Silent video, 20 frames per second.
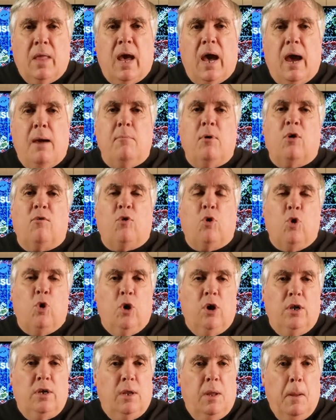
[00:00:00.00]
I'm a
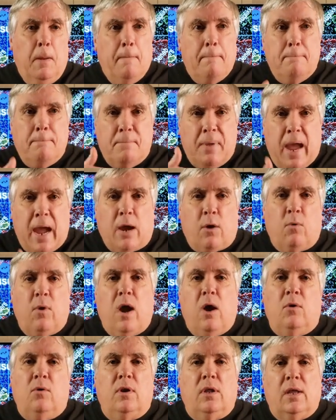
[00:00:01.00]
good
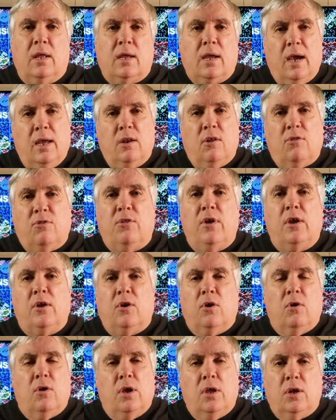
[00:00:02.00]
background kind of
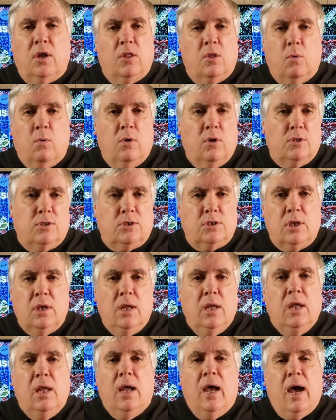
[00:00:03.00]
thinker. In other words,
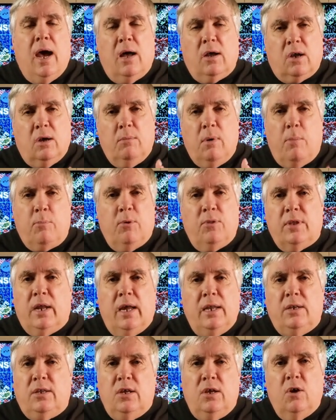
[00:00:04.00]
I'll come up with an
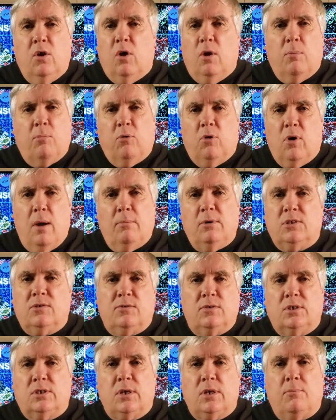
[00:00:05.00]
idea or premise
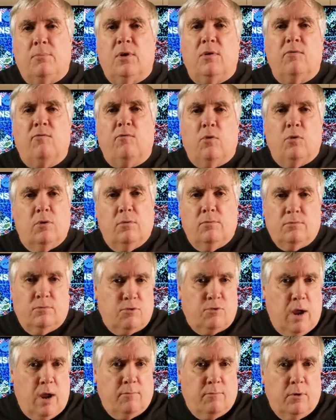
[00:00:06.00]
for something for
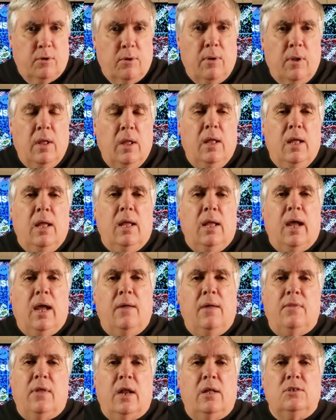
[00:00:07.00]
Traveler,
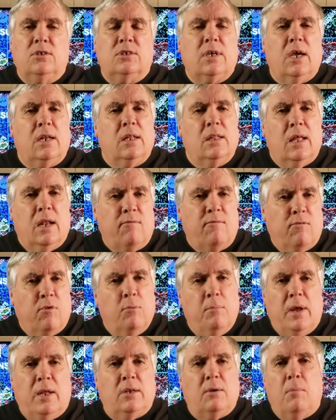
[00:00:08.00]
and then I'll just kind of let it
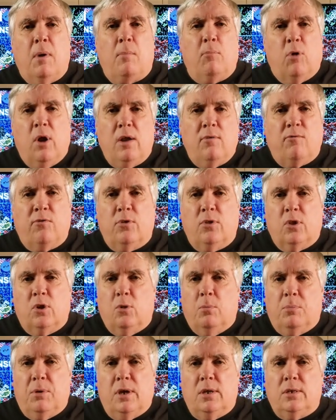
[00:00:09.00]
ferment in my brain for a
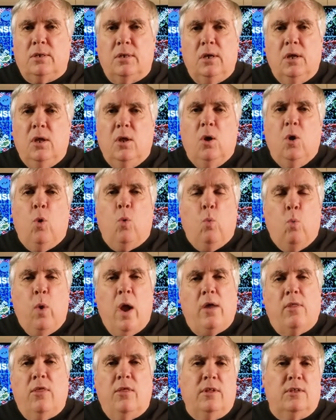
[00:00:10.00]
little bit
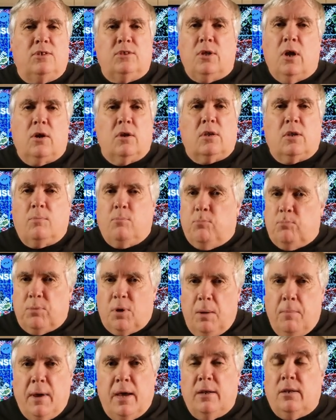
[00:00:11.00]
rather than start
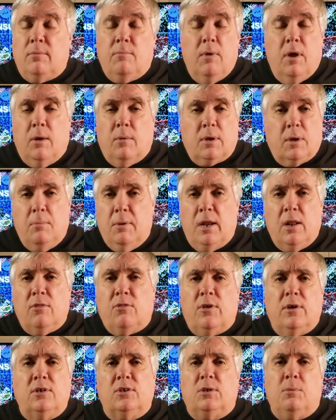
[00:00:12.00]
committing
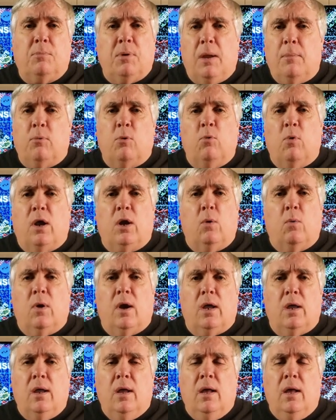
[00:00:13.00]
things to paper right away.